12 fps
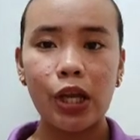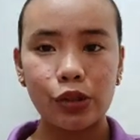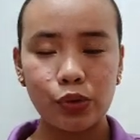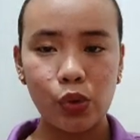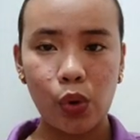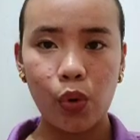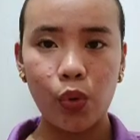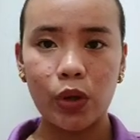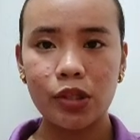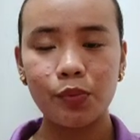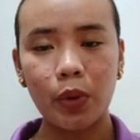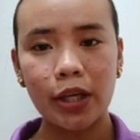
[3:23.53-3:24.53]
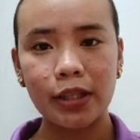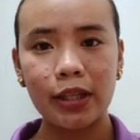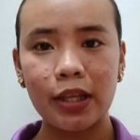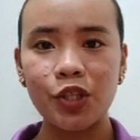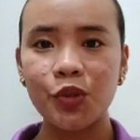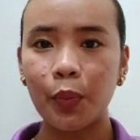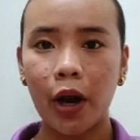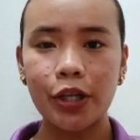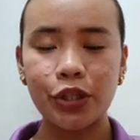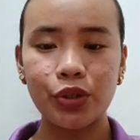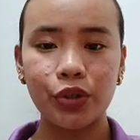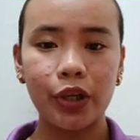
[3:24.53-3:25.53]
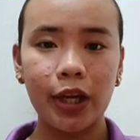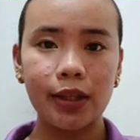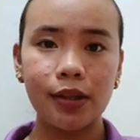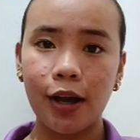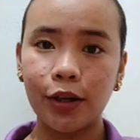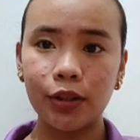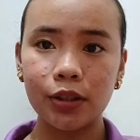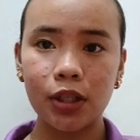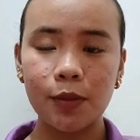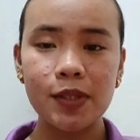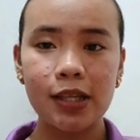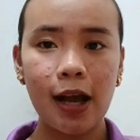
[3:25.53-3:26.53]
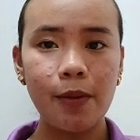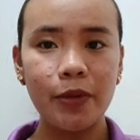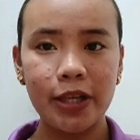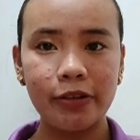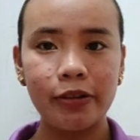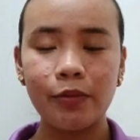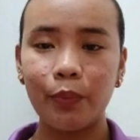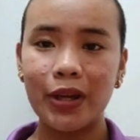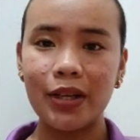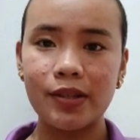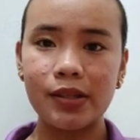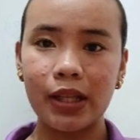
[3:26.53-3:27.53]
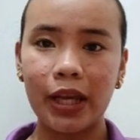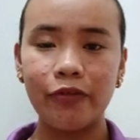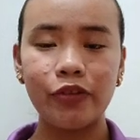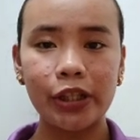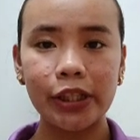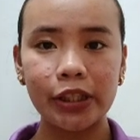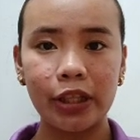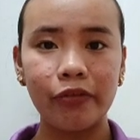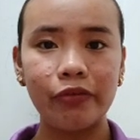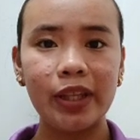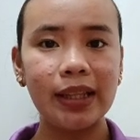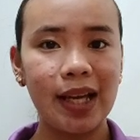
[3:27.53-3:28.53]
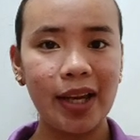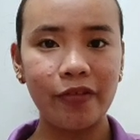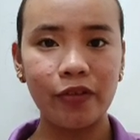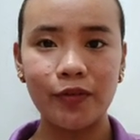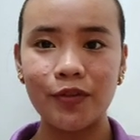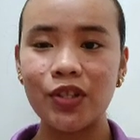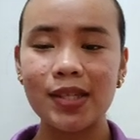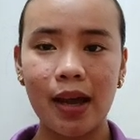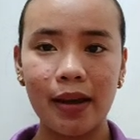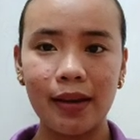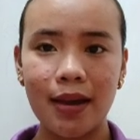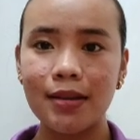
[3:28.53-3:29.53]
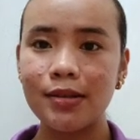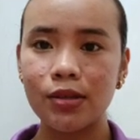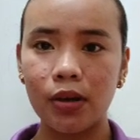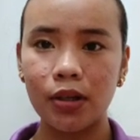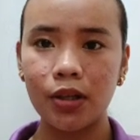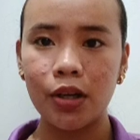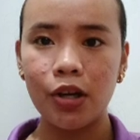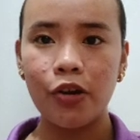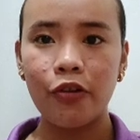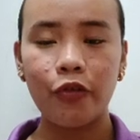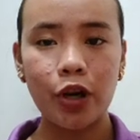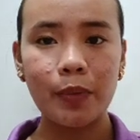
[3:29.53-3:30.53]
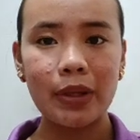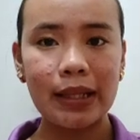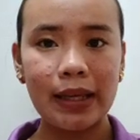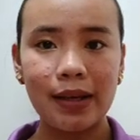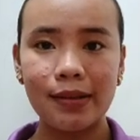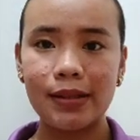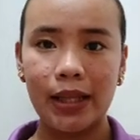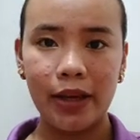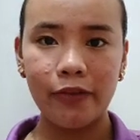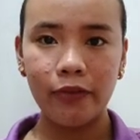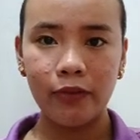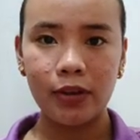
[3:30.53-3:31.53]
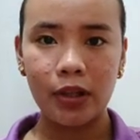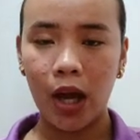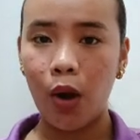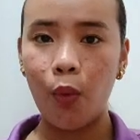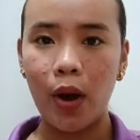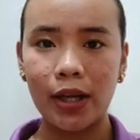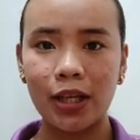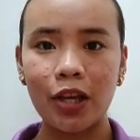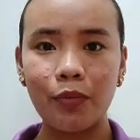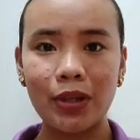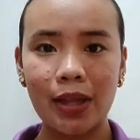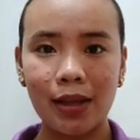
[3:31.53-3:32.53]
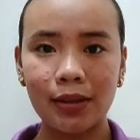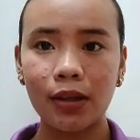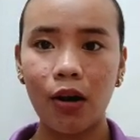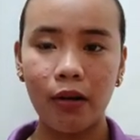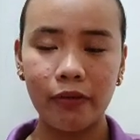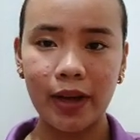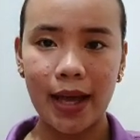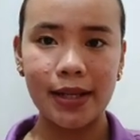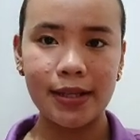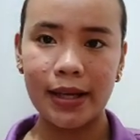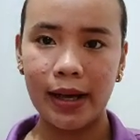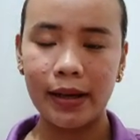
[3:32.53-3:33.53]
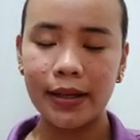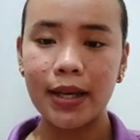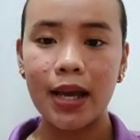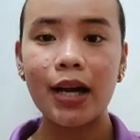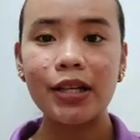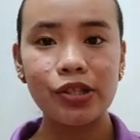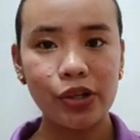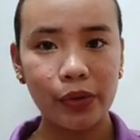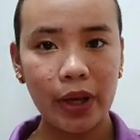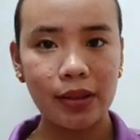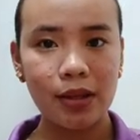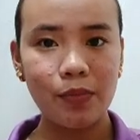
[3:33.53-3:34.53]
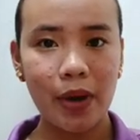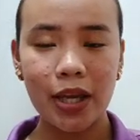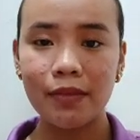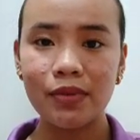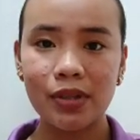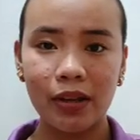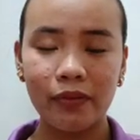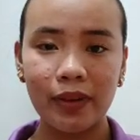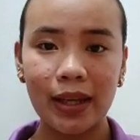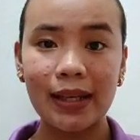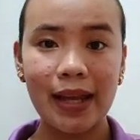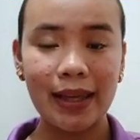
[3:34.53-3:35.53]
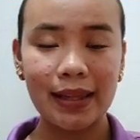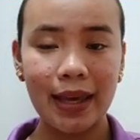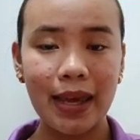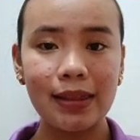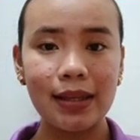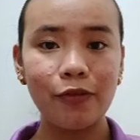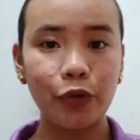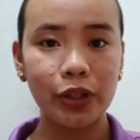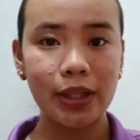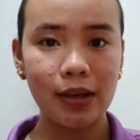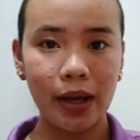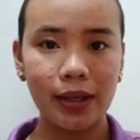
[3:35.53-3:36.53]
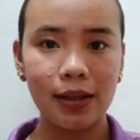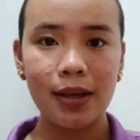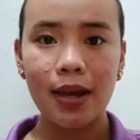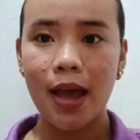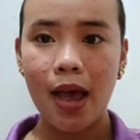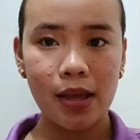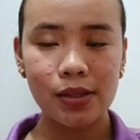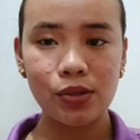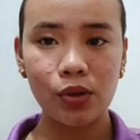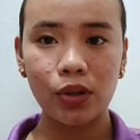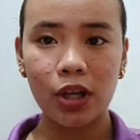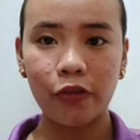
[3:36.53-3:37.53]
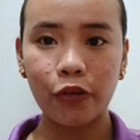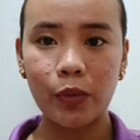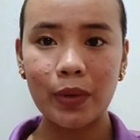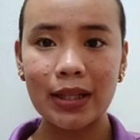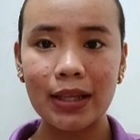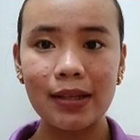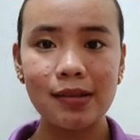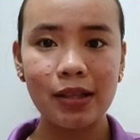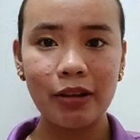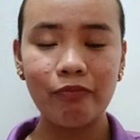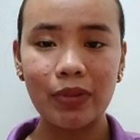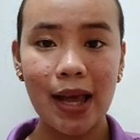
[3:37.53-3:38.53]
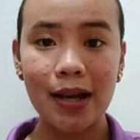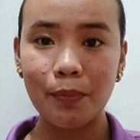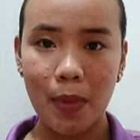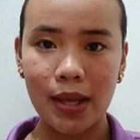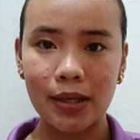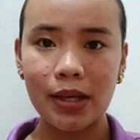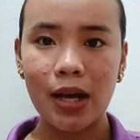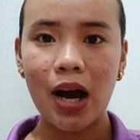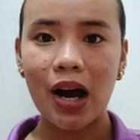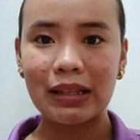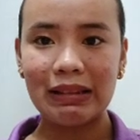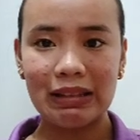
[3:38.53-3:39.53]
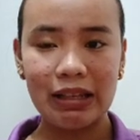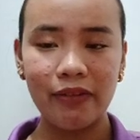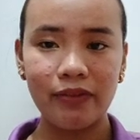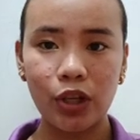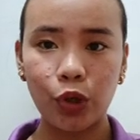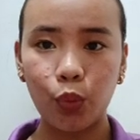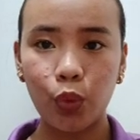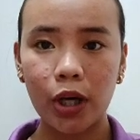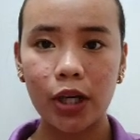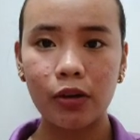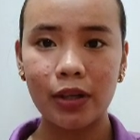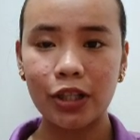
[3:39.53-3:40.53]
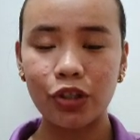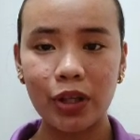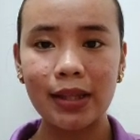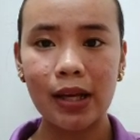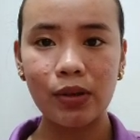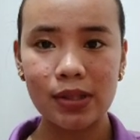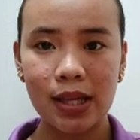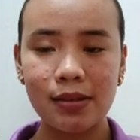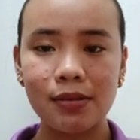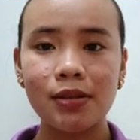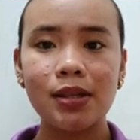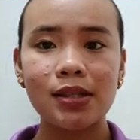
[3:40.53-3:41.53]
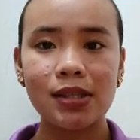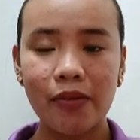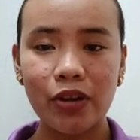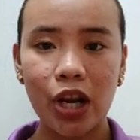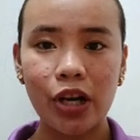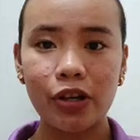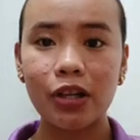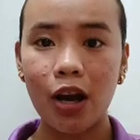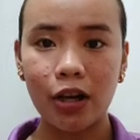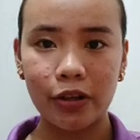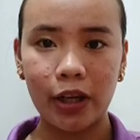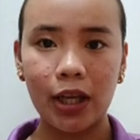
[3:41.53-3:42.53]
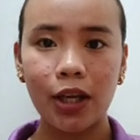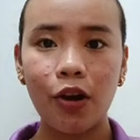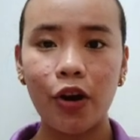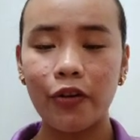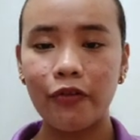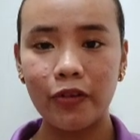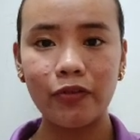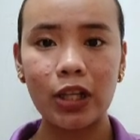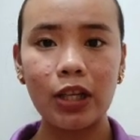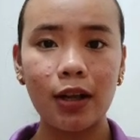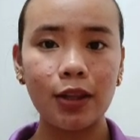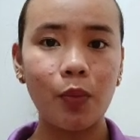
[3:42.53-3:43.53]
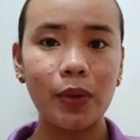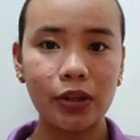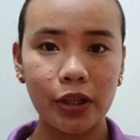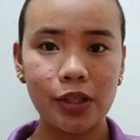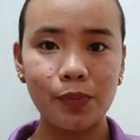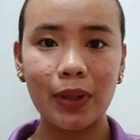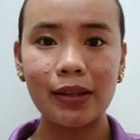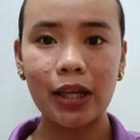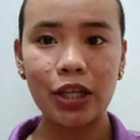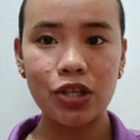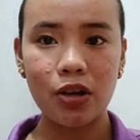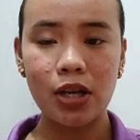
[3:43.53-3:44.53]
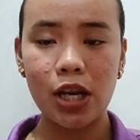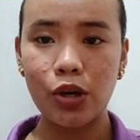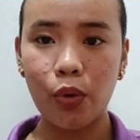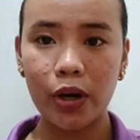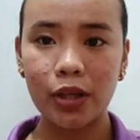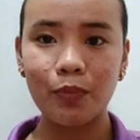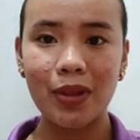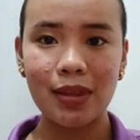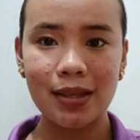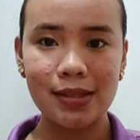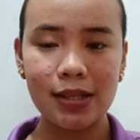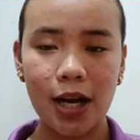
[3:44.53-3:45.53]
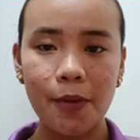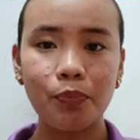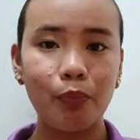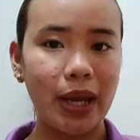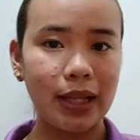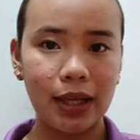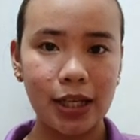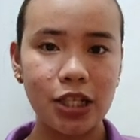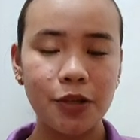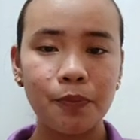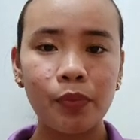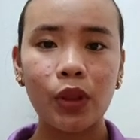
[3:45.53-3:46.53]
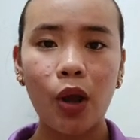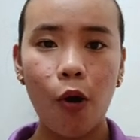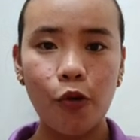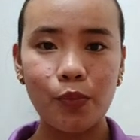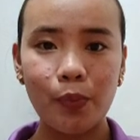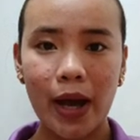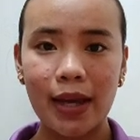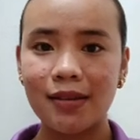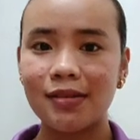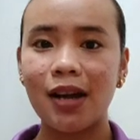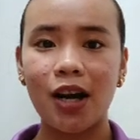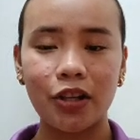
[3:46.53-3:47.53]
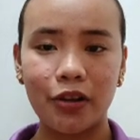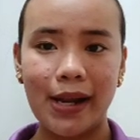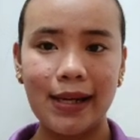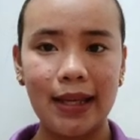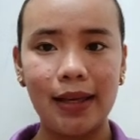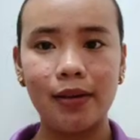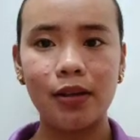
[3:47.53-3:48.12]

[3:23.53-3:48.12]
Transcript: Stowe was partly inspired to create Uncle Tom's Cabin by the slave narrative The Life of Josiah Henson, formerly a slave, now an inhabitant of Canada. As narrated by himself in 1849, Henson, a formerly enslaved black man, had lived and worked on a 3,700 acre or 15 kilometers plantation in North Bethesda, Maryland, owned by Isaac Riley.